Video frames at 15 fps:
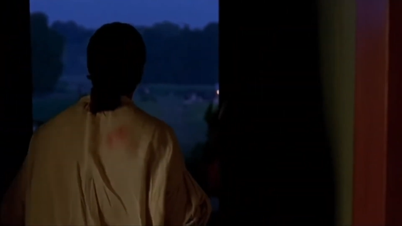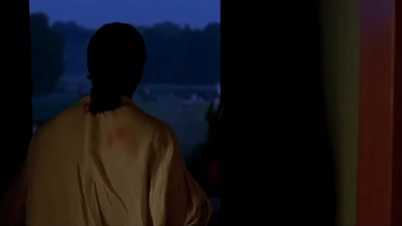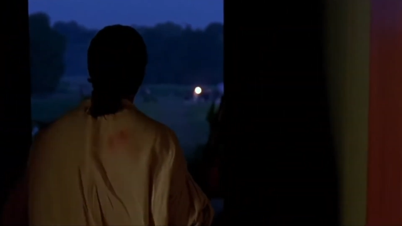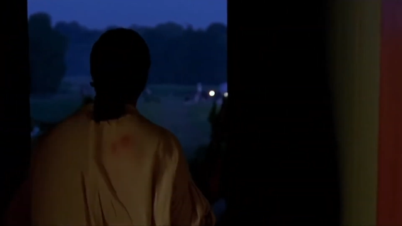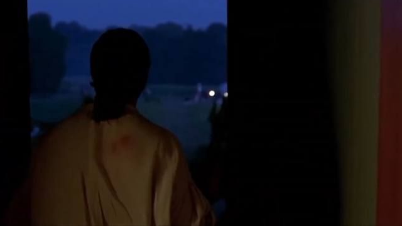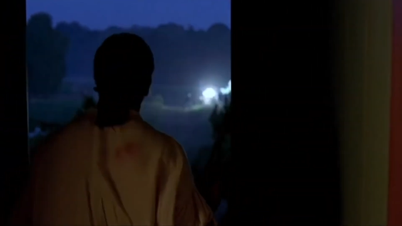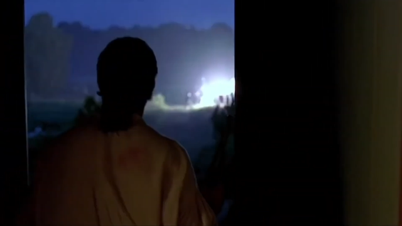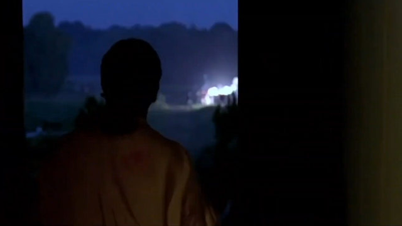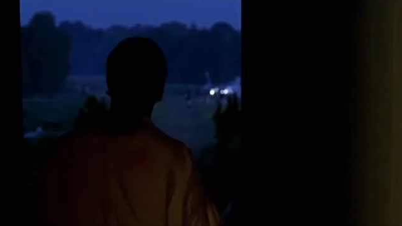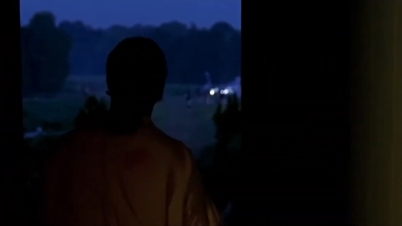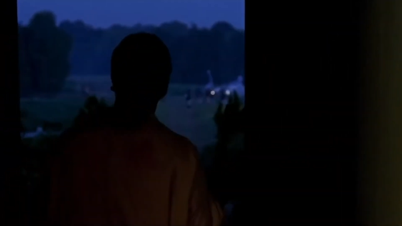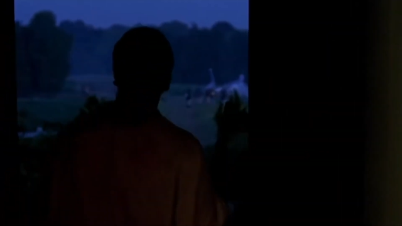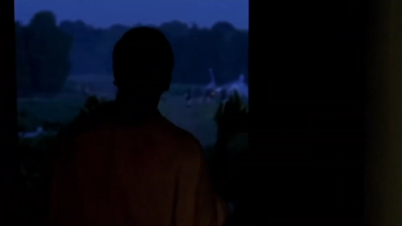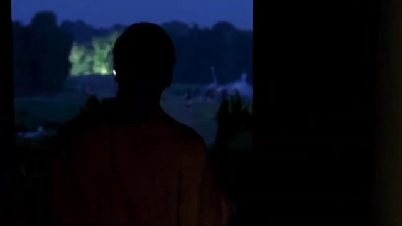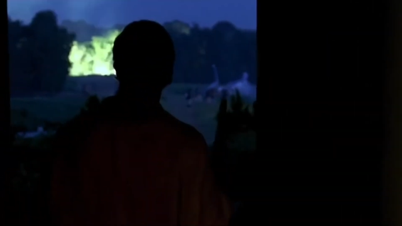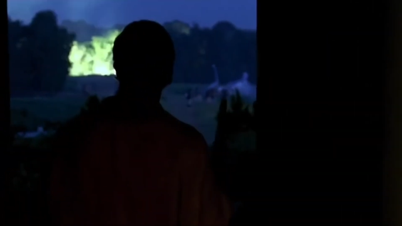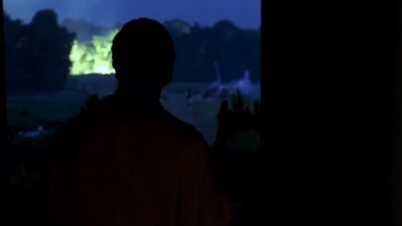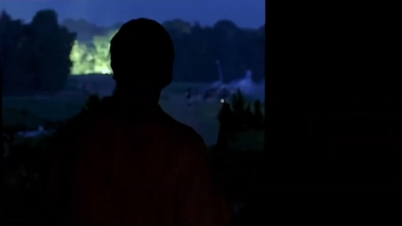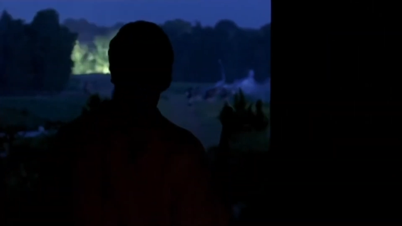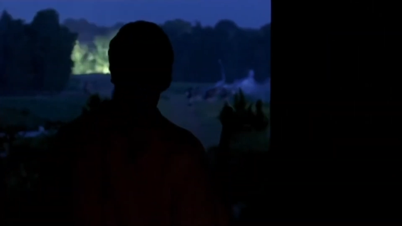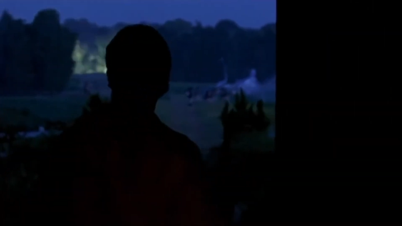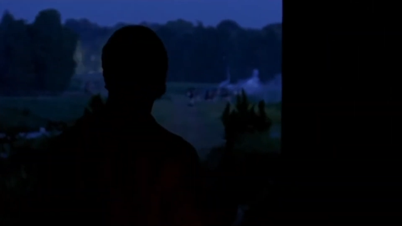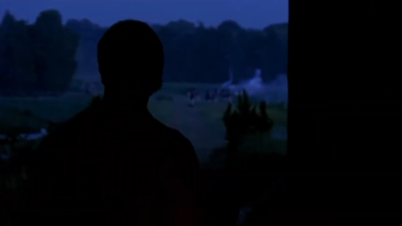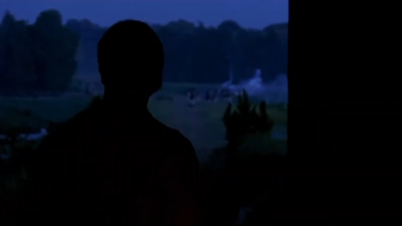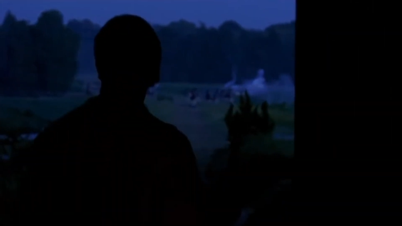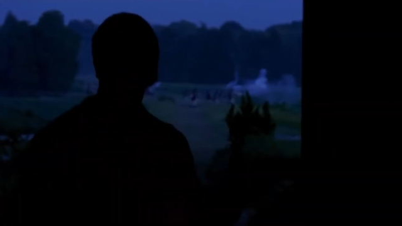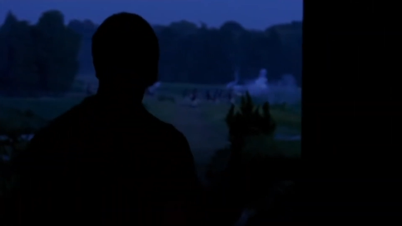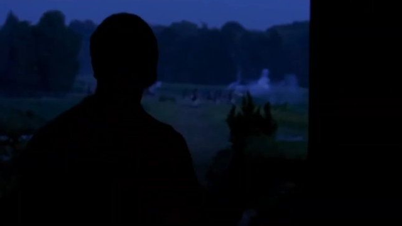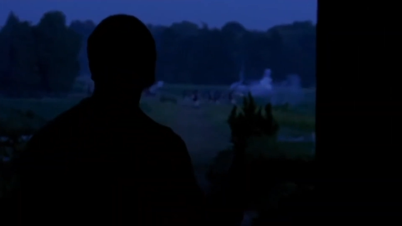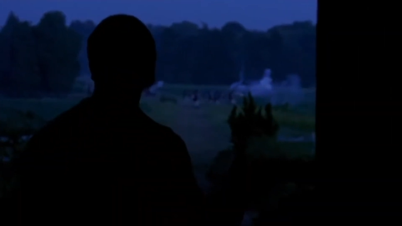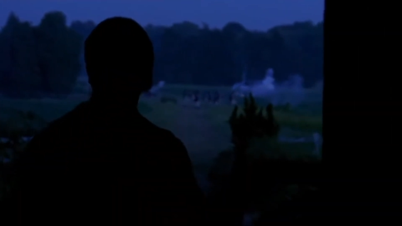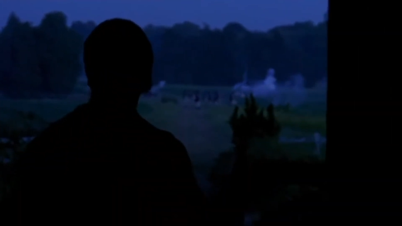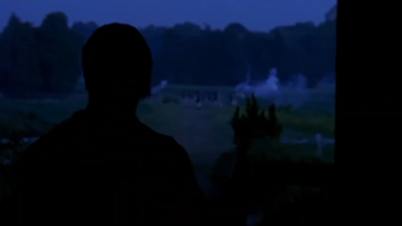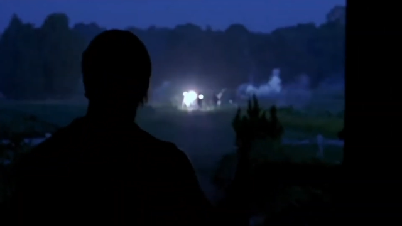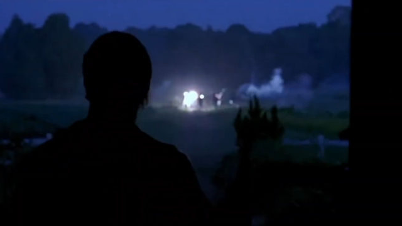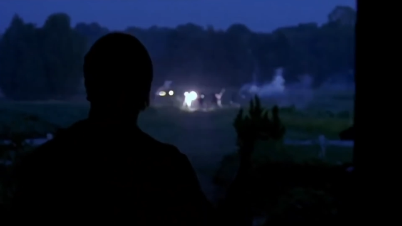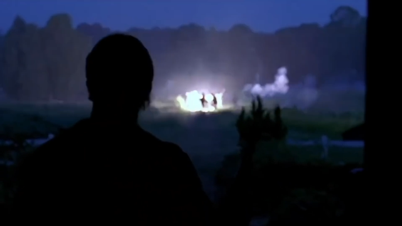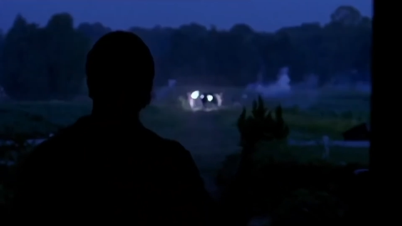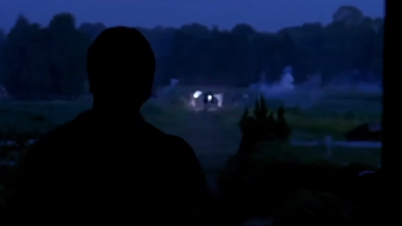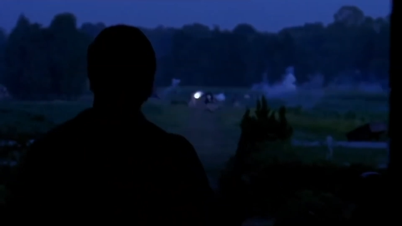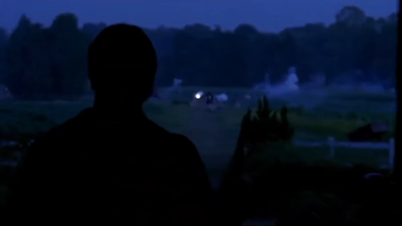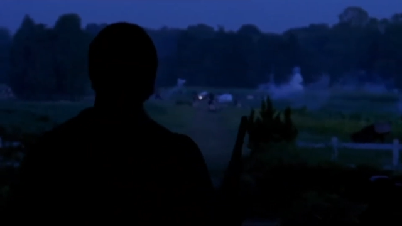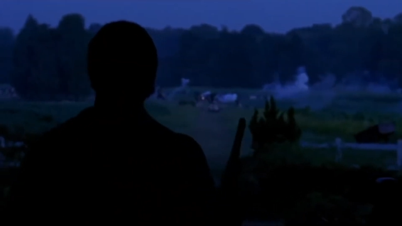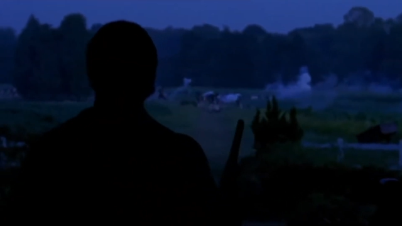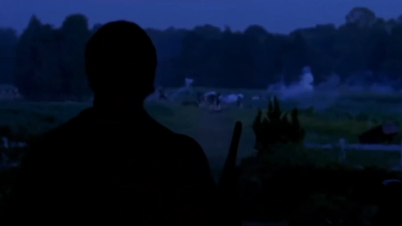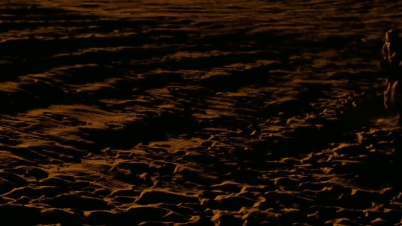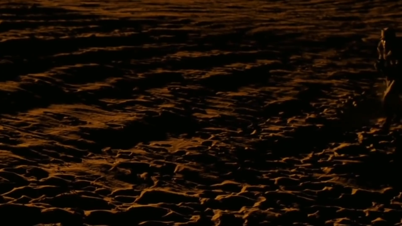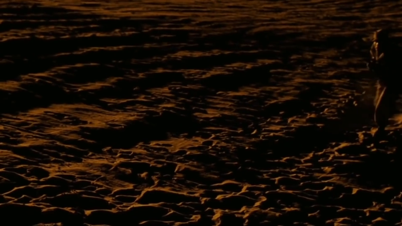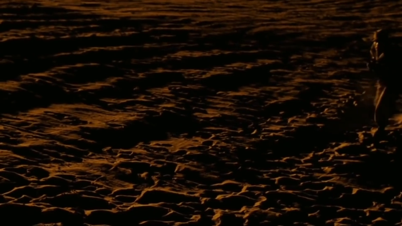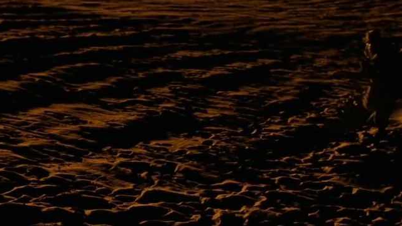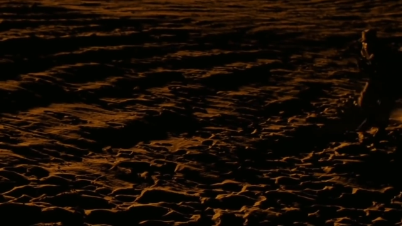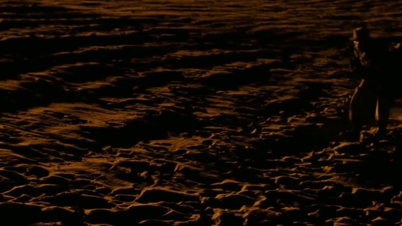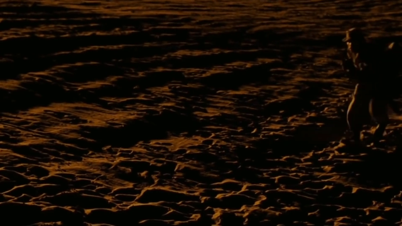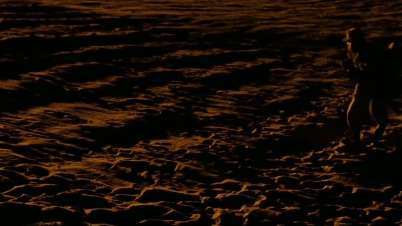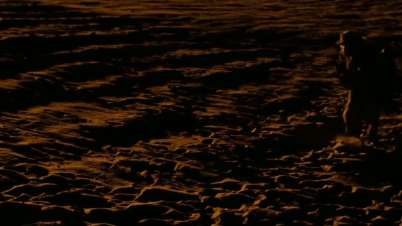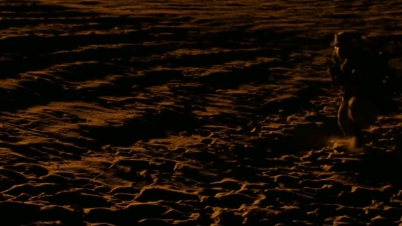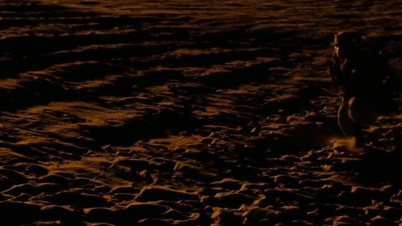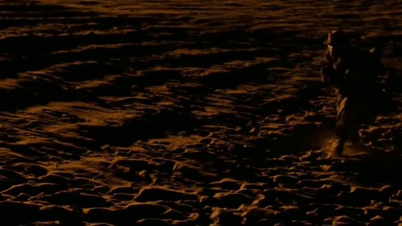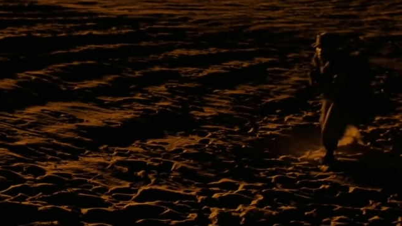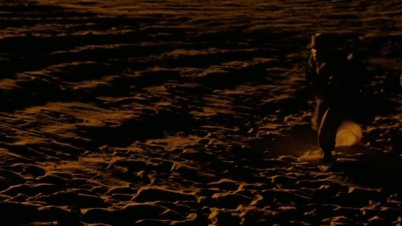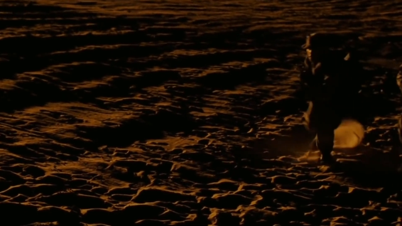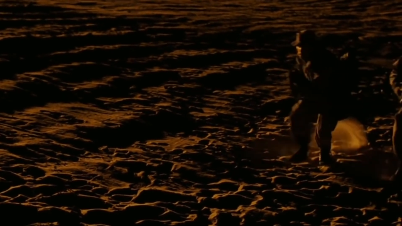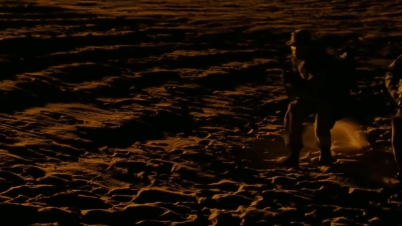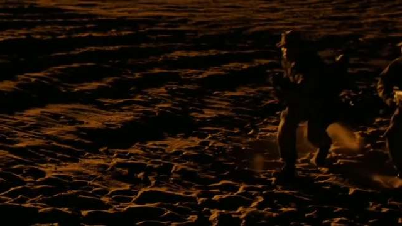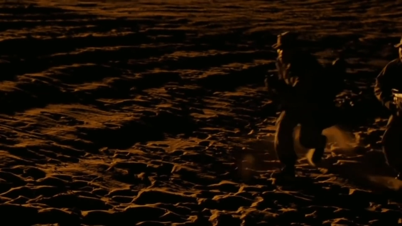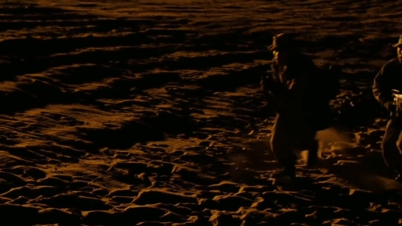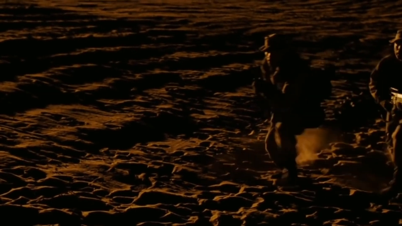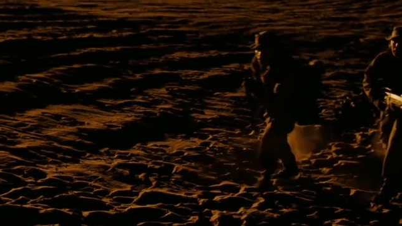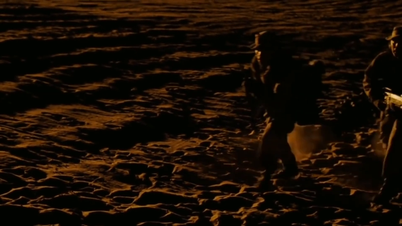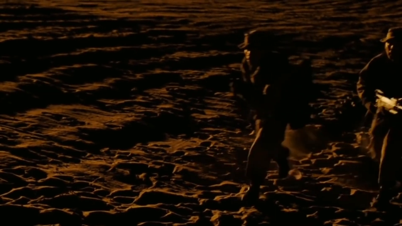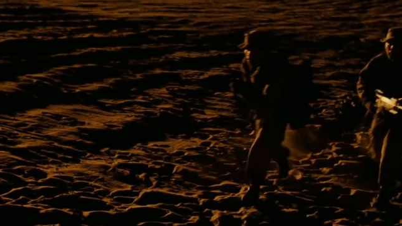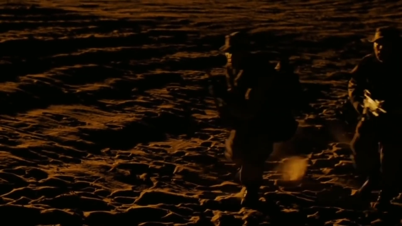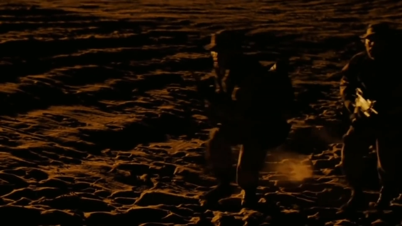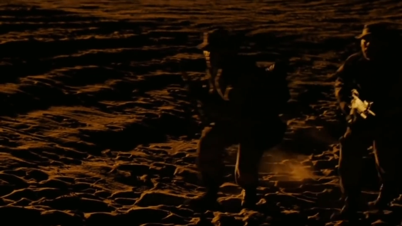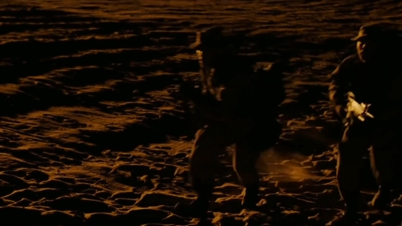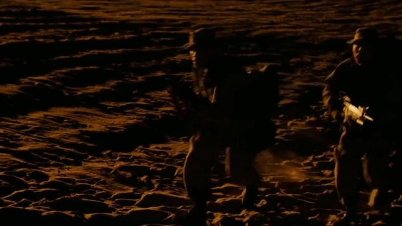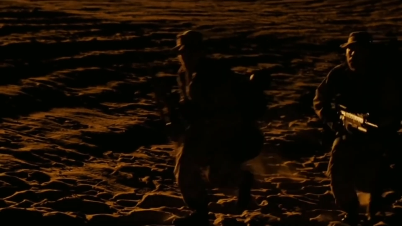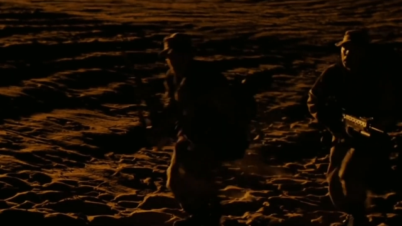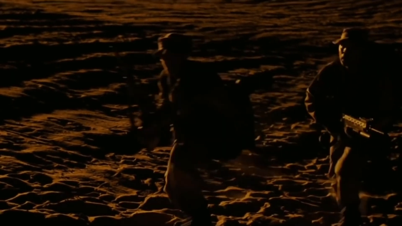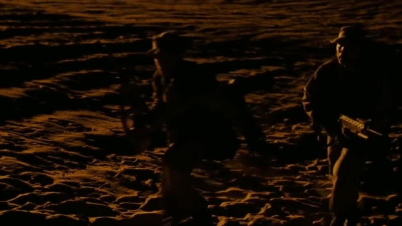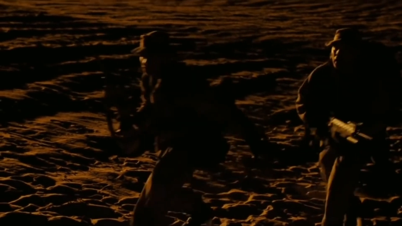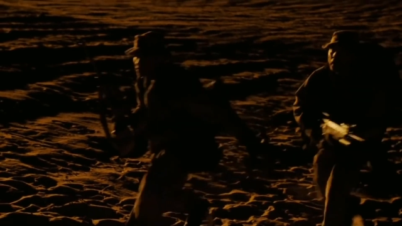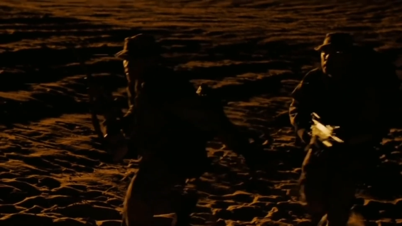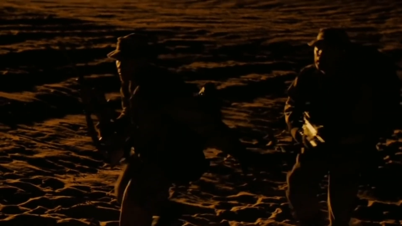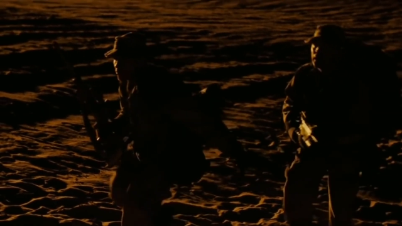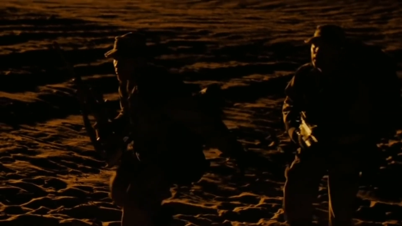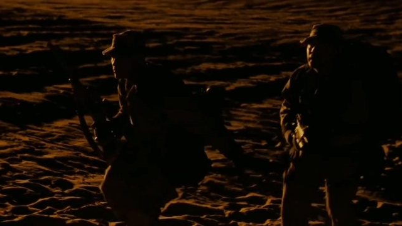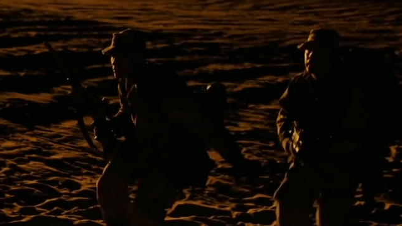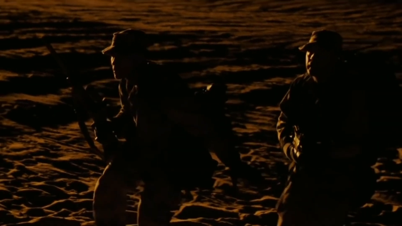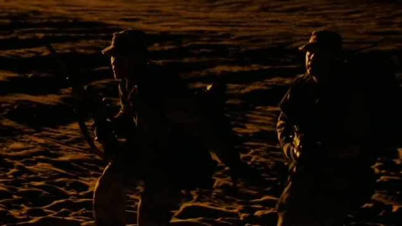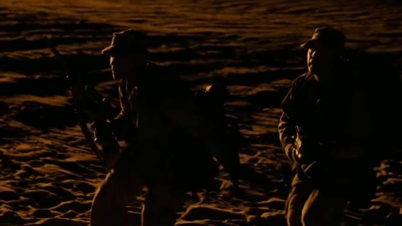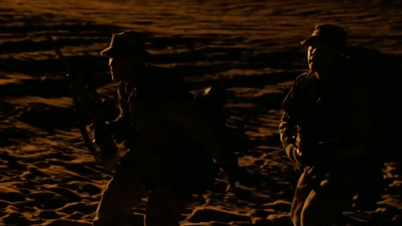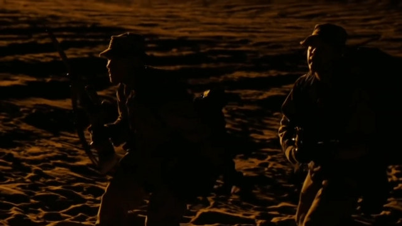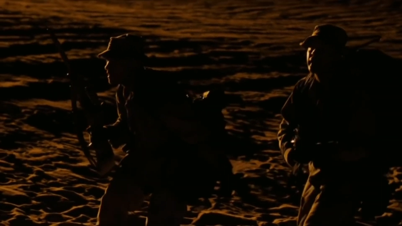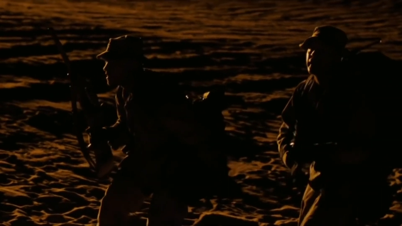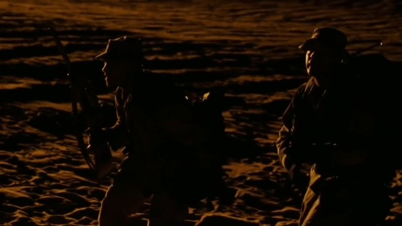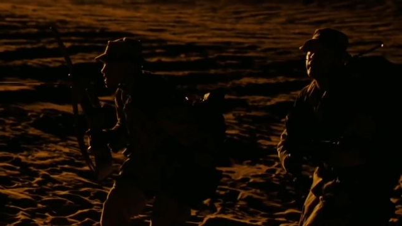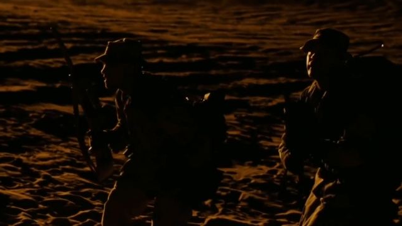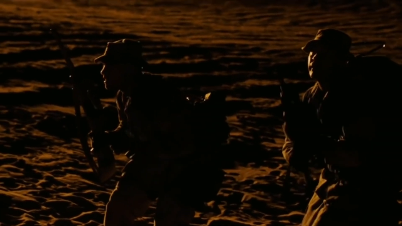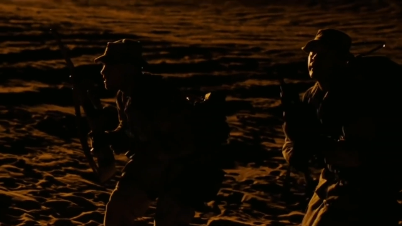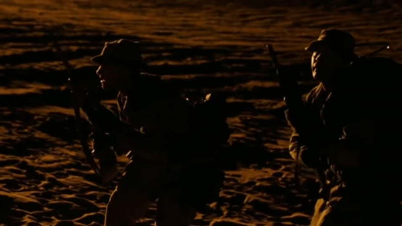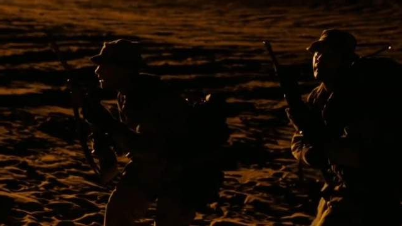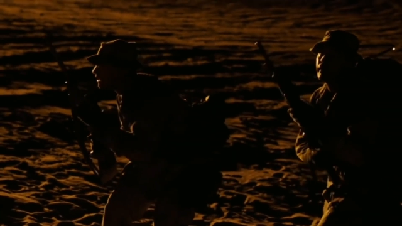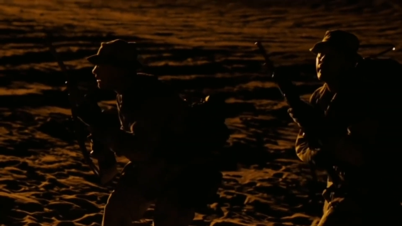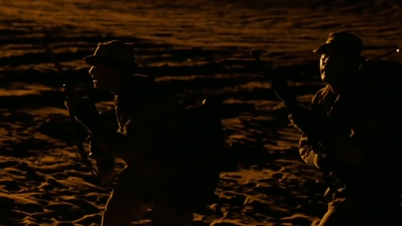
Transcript: Nobody's mouth can be seen.